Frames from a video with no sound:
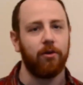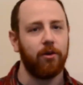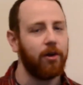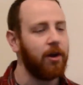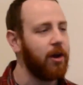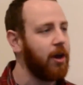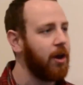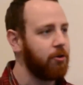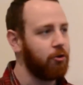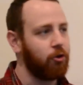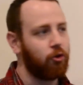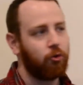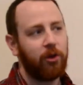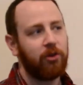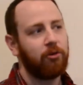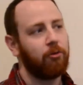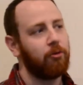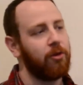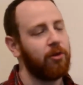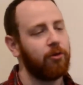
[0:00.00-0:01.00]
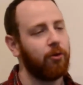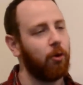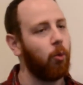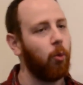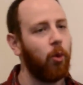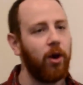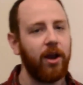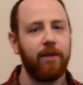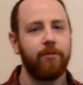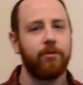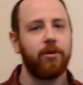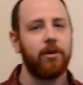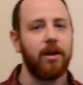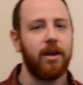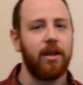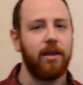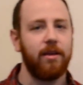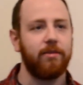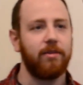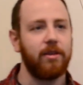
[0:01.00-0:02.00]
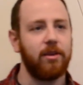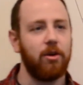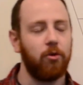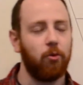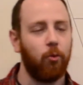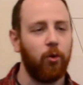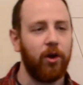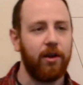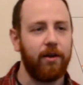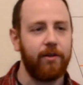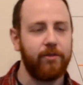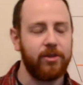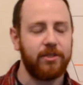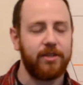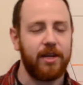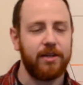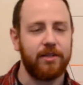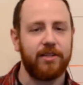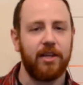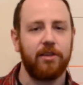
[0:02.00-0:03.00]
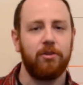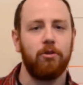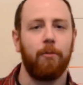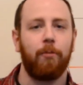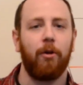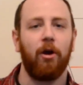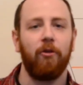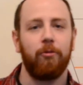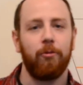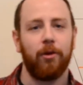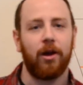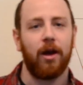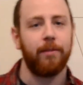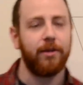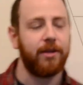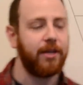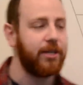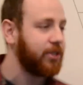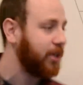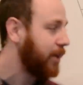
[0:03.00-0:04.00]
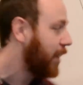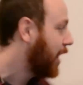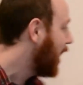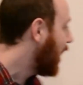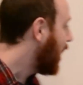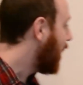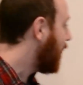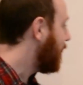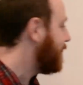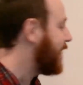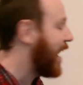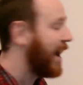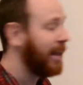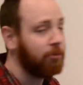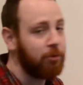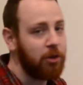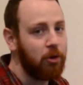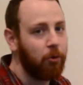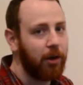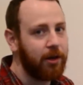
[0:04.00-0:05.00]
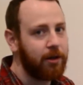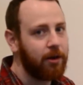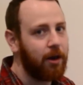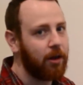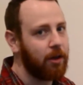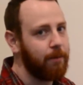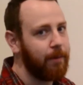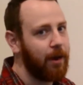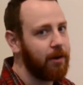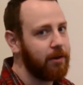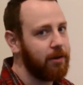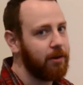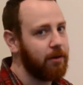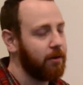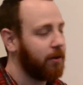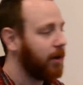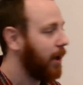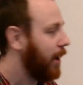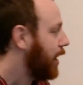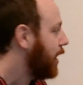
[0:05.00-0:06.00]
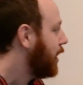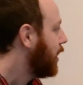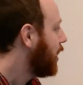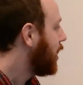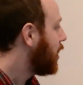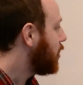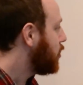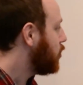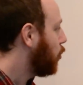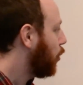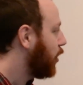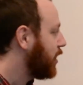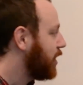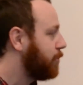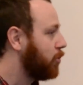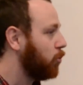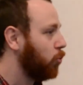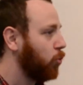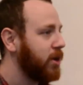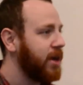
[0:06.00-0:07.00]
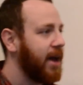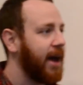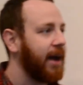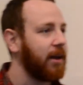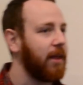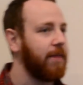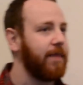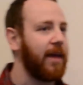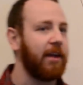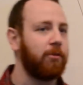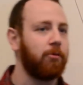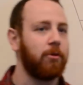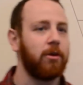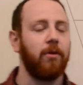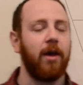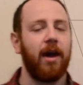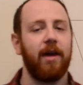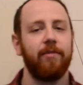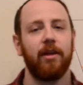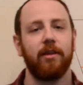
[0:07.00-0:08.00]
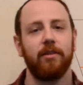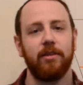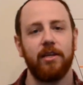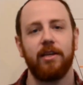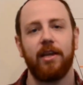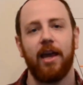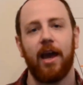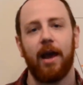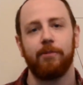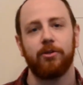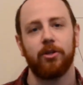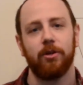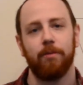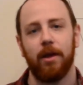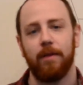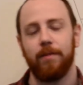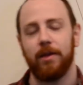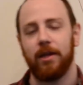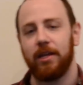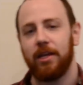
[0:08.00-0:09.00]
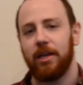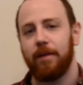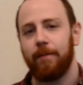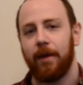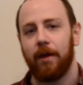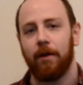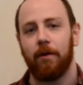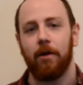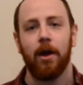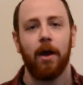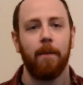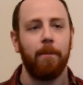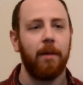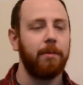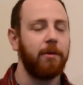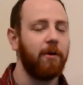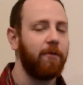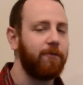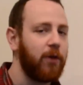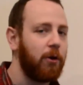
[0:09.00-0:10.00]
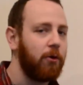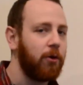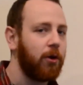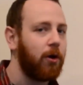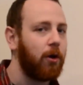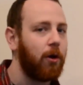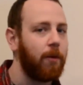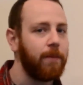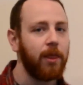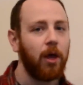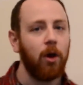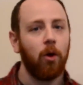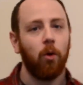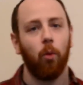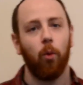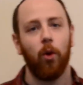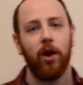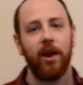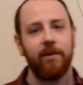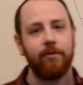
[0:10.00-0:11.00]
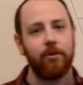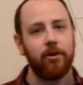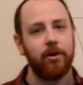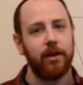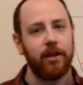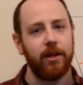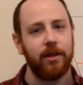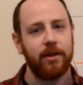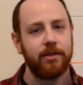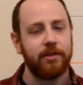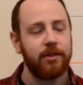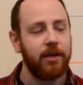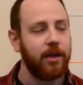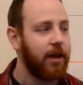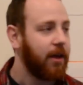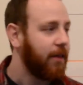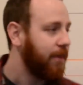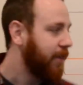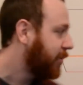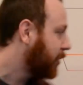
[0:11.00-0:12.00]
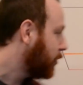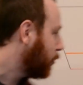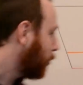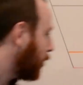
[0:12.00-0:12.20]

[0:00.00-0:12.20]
or your trustworthiness or whatever it is that sets you apart from your competition. That's what you want to talk about here, okay? You want them to react, and that's when you have that lead capture, maybe an email, maybe a phone call, whatever it is, this